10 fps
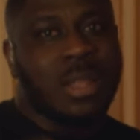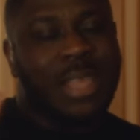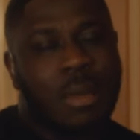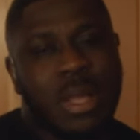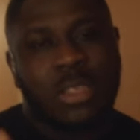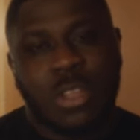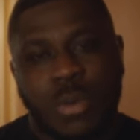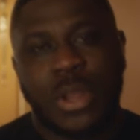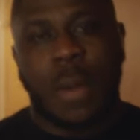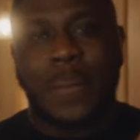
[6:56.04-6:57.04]
Them man's
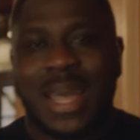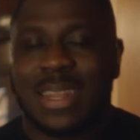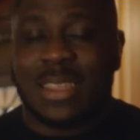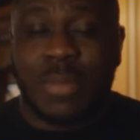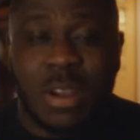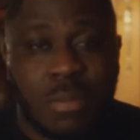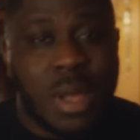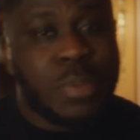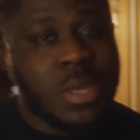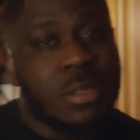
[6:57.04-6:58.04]
doing up madness, I'm here on my
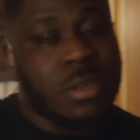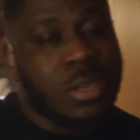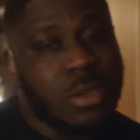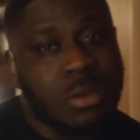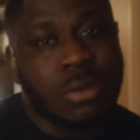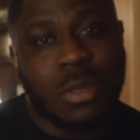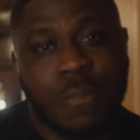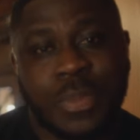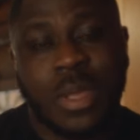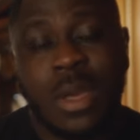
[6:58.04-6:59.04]
P's and Q's.
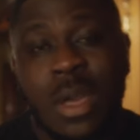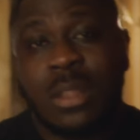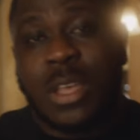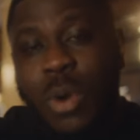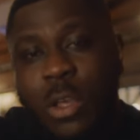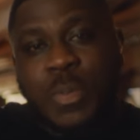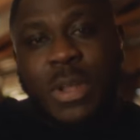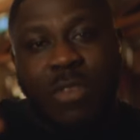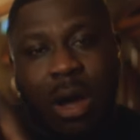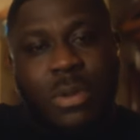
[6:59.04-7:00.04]
The world's been
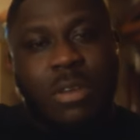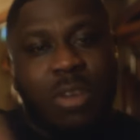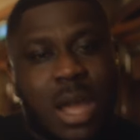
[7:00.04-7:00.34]
round and